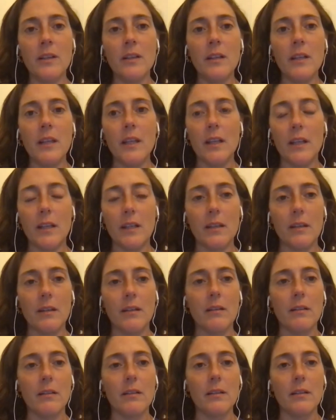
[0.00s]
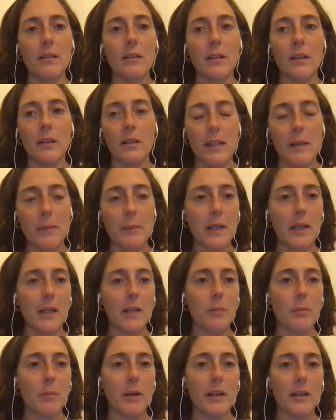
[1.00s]
in a
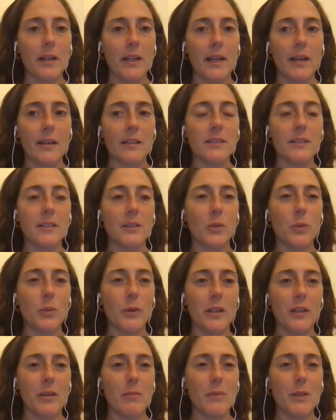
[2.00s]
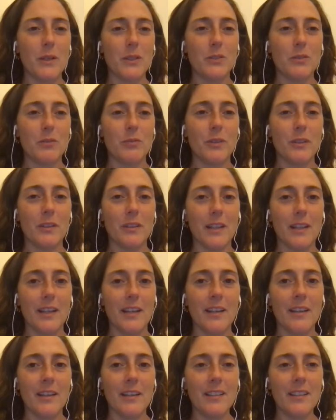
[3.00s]
Lemonada podcast in a way that makes you feel
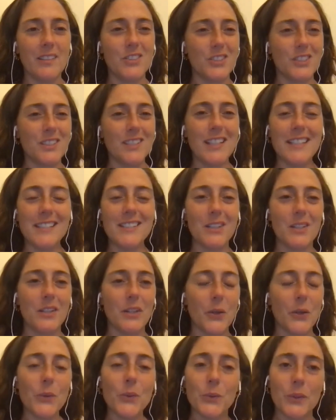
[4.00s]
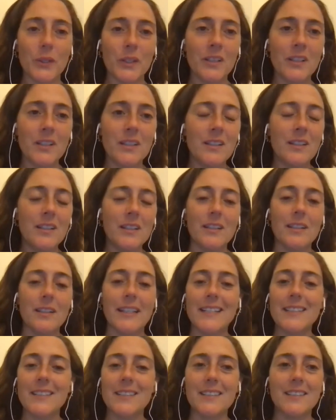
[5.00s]
like just less alone,
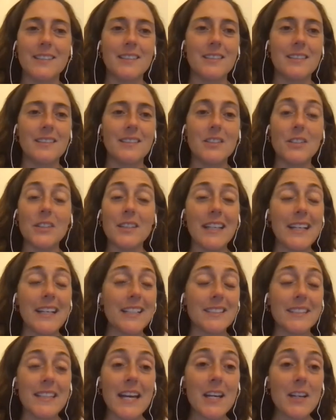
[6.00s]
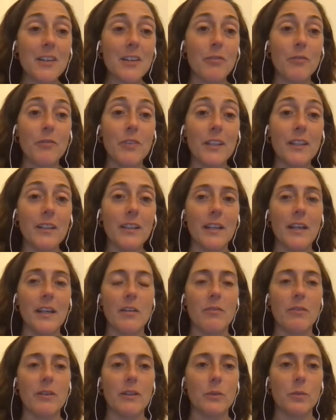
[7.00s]
less the, the exact feeling I
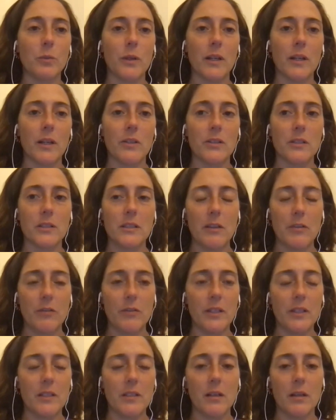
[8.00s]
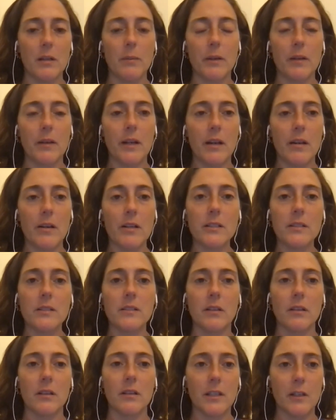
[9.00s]
felt when I heard Stephanie talk about Harris
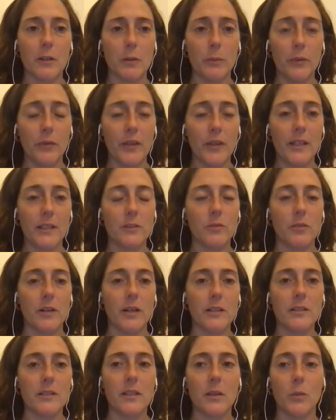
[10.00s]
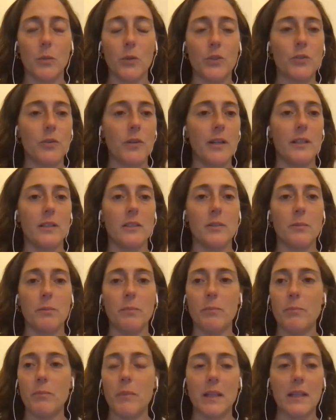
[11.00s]
on Terrible Thanks For Asking. We're trying to
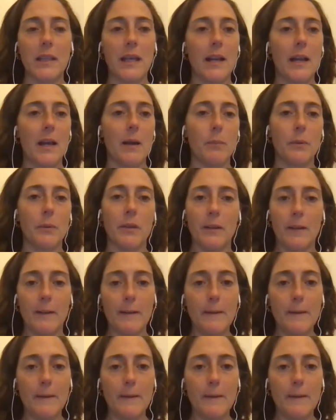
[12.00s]
make that happen